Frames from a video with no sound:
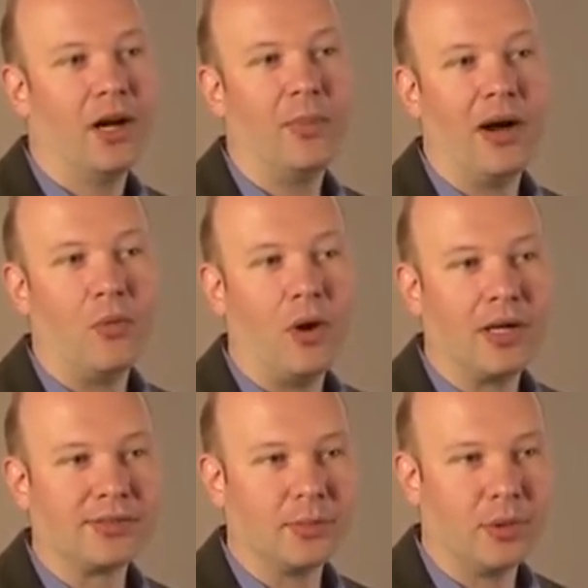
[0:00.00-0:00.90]
about
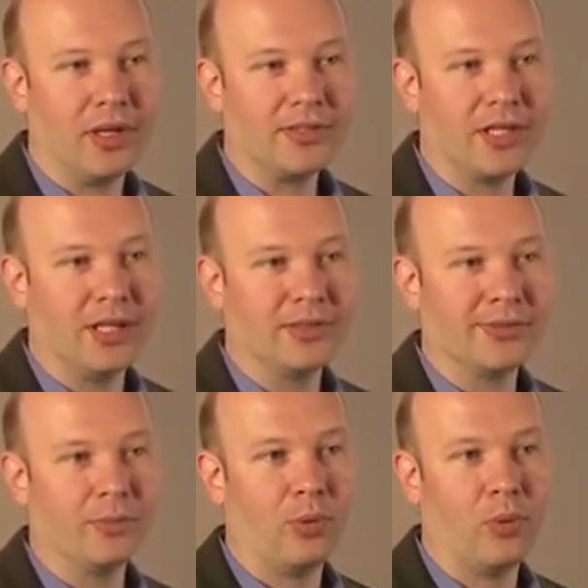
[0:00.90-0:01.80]
why supply chain
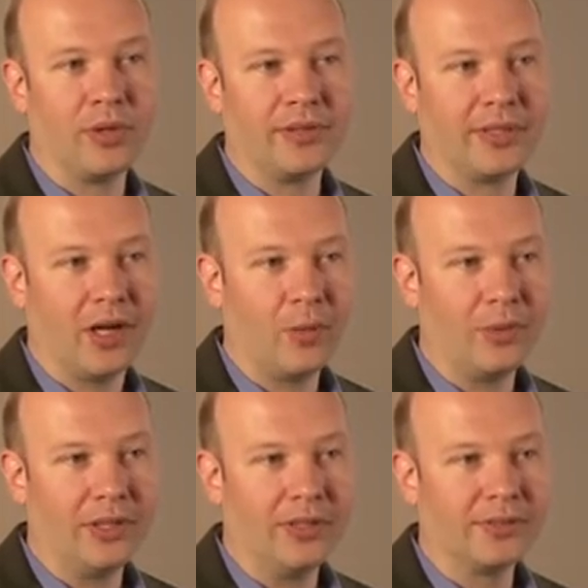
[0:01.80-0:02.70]
is important to
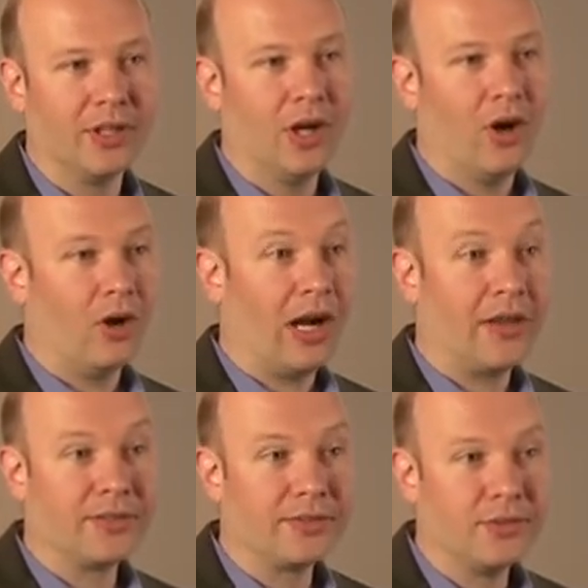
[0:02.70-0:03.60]
companies or
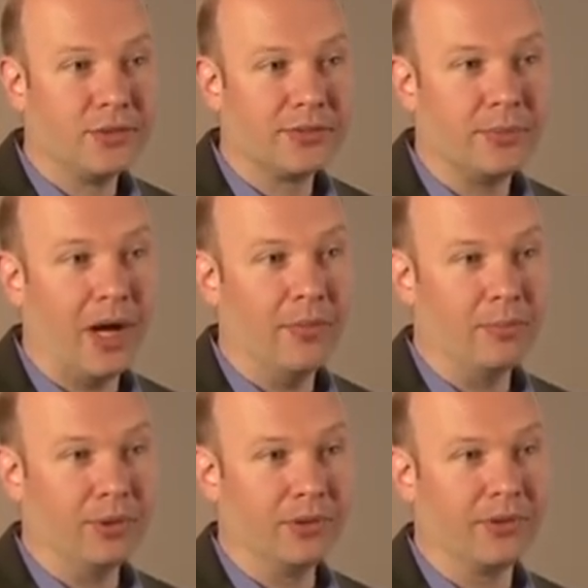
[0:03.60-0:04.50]
how the students
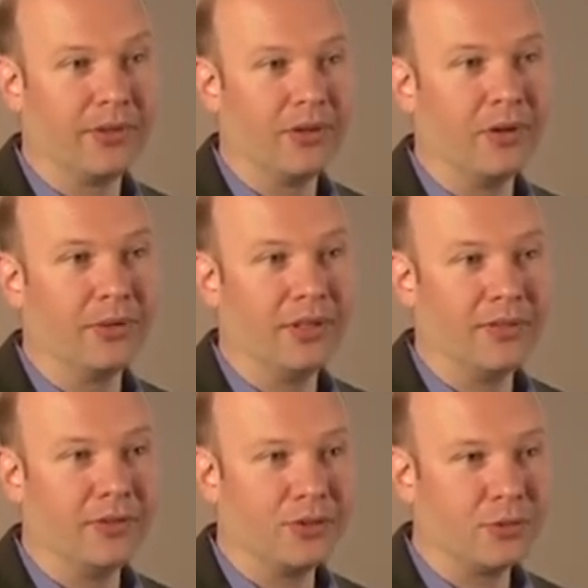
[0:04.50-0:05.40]
might build their own
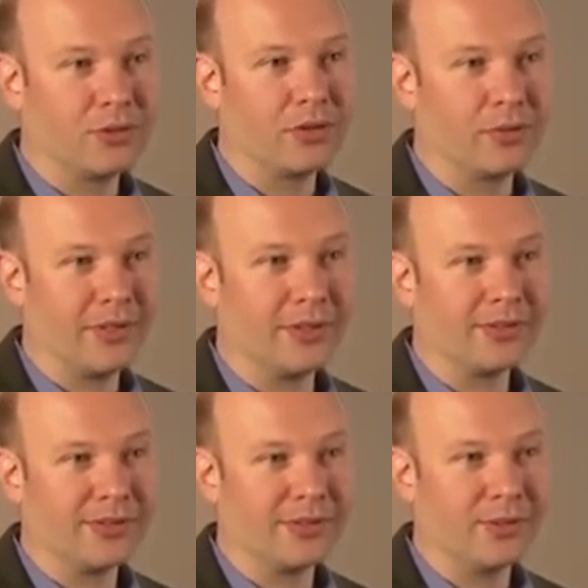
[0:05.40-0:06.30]
individual
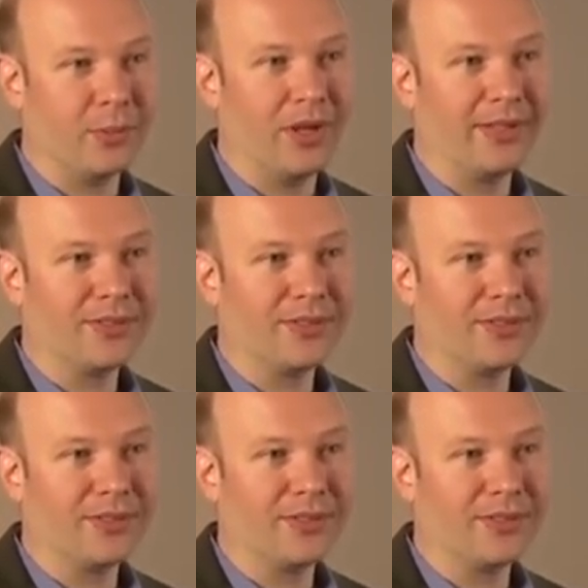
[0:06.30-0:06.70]
careers in supply